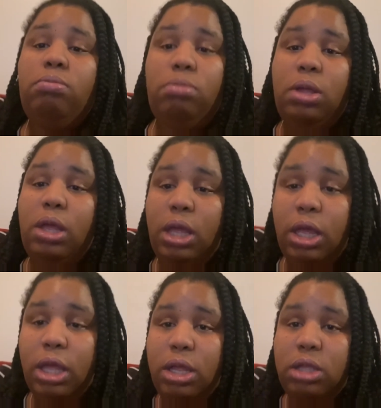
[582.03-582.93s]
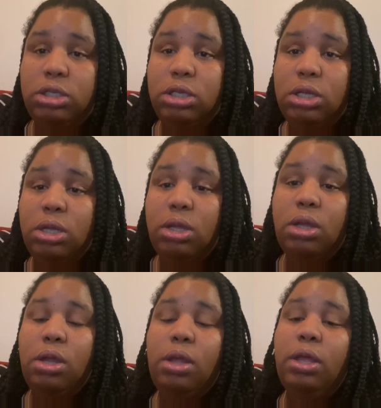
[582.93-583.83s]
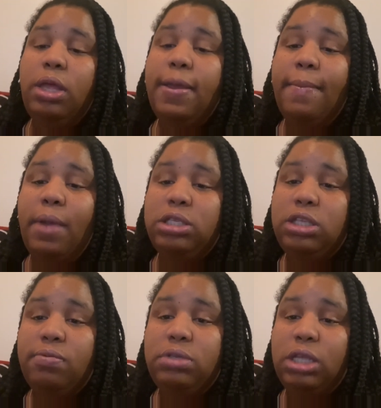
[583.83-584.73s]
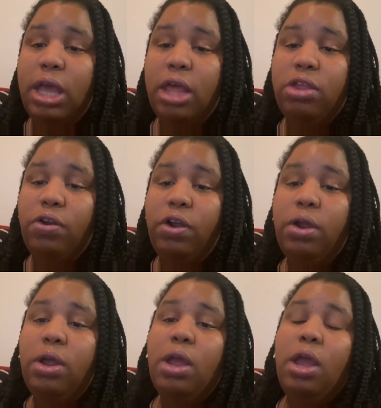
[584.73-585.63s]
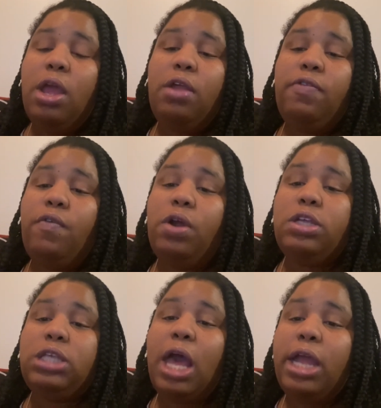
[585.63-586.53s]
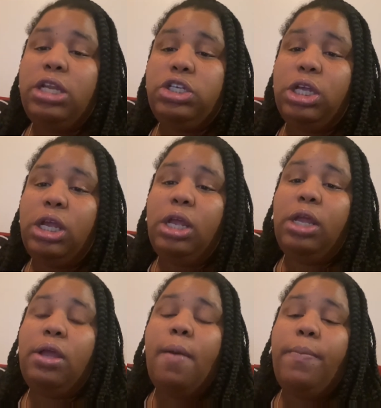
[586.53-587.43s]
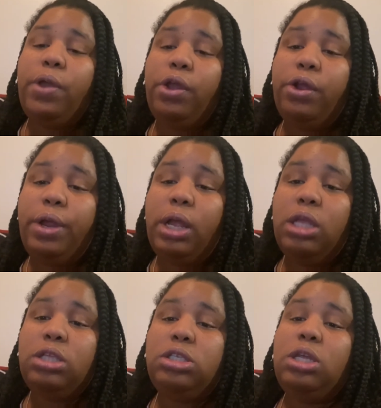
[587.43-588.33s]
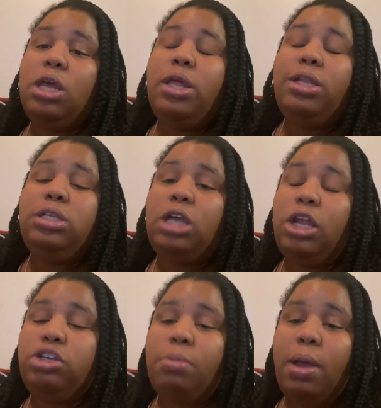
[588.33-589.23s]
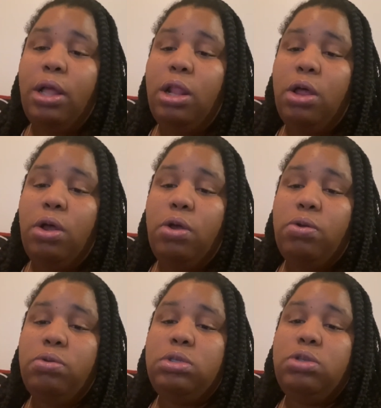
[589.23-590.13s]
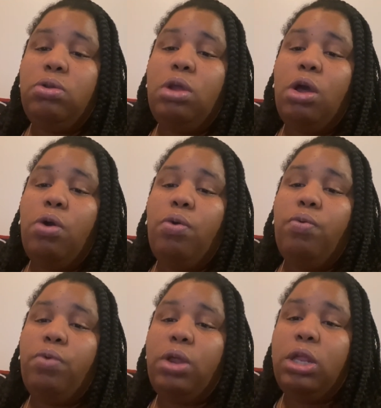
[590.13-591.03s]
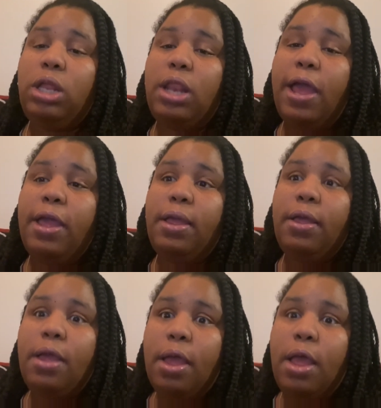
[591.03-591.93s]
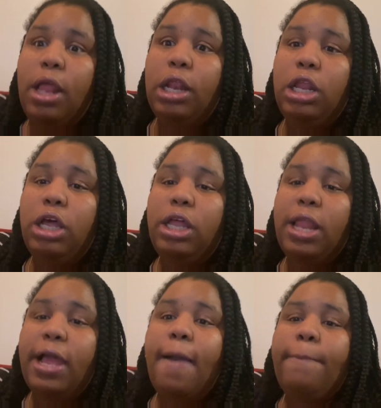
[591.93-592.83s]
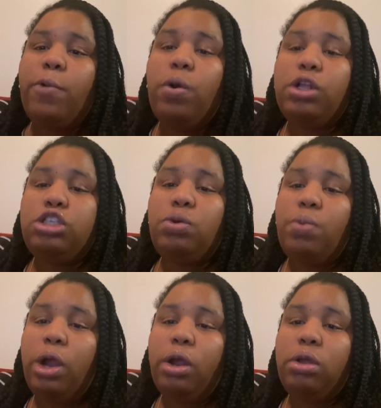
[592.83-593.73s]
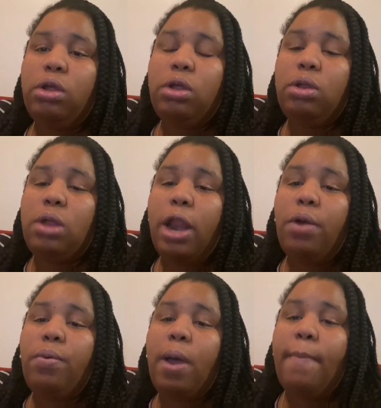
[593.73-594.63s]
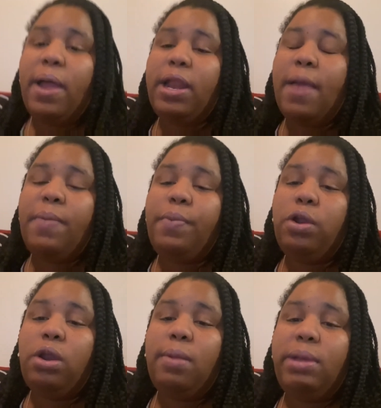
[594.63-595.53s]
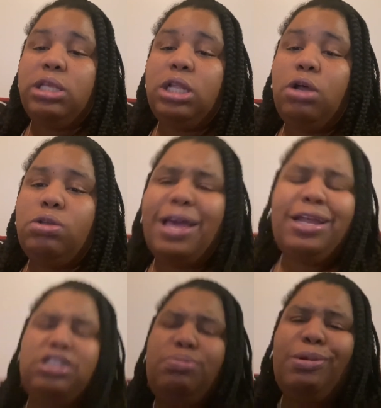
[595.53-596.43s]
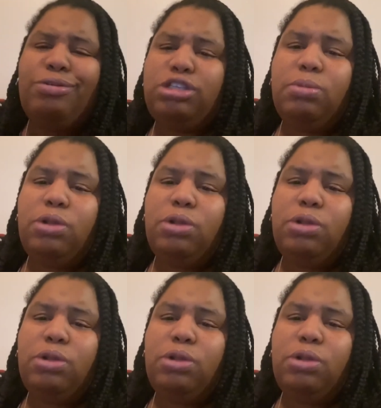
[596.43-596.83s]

eat, get myself together as far as hygiene, appearance, changing my clothes, really, like, looking like I'm going to work. I might not be putting on the best clothes. I could just put on some little